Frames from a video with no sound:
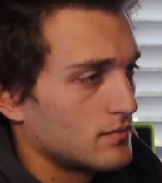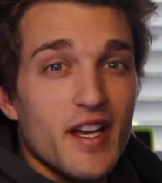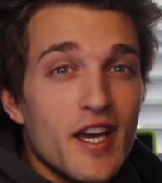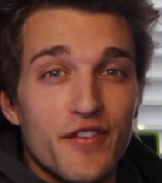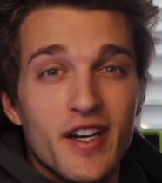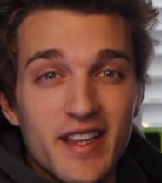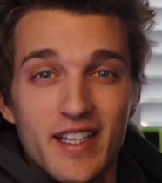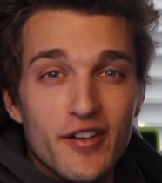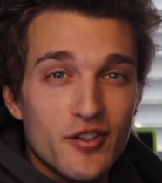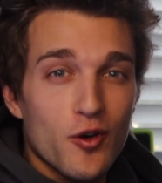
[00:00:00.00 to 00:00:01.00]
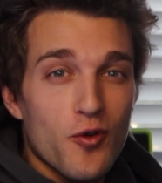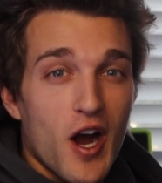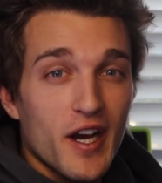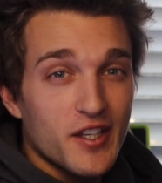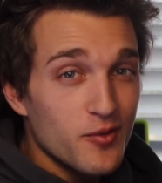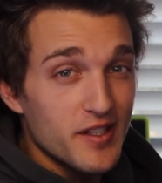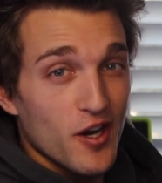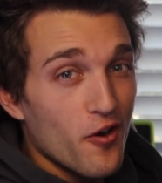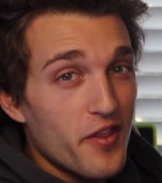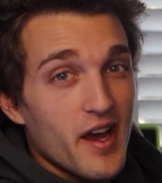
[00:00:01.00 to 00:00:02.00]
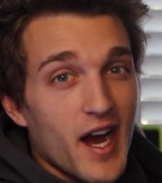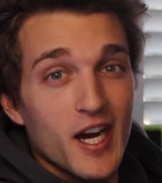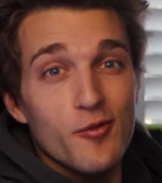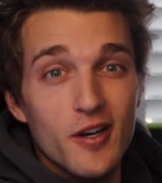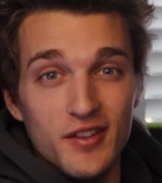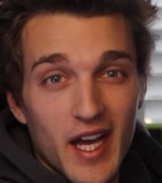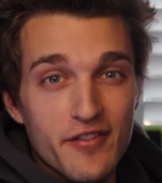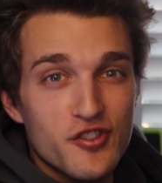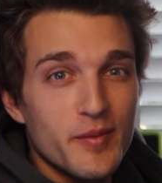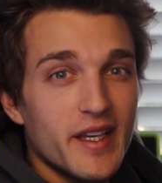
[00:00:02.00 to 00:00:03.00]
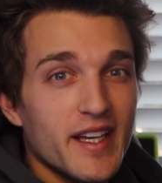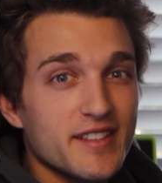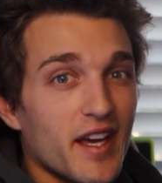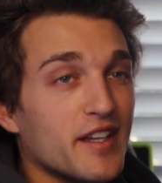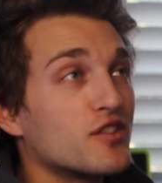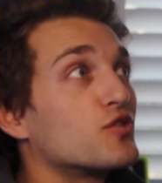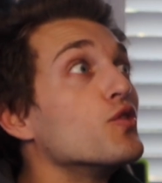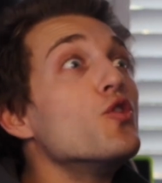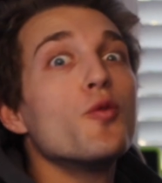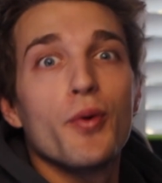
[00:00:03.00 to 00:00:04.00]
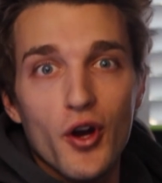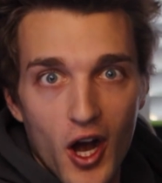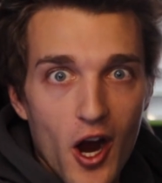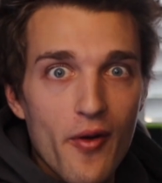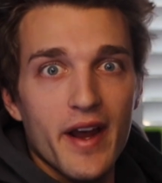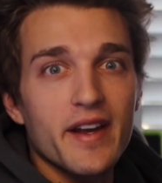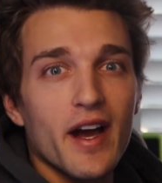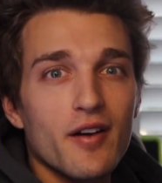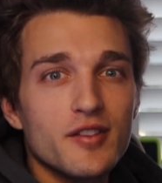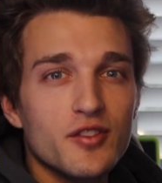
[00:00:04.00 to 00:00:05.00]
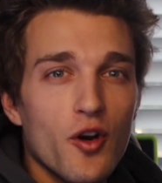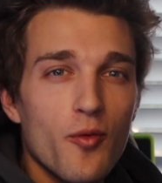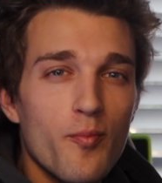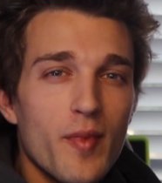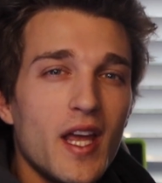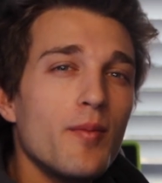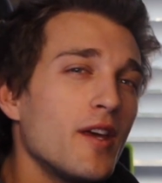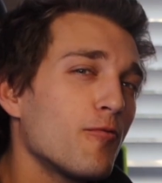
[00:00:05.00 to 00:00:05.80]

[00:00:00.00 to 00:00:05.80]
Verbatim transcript: If you didn't live under a rock, you would know that IRL live streaming is like super hot right now. So maybe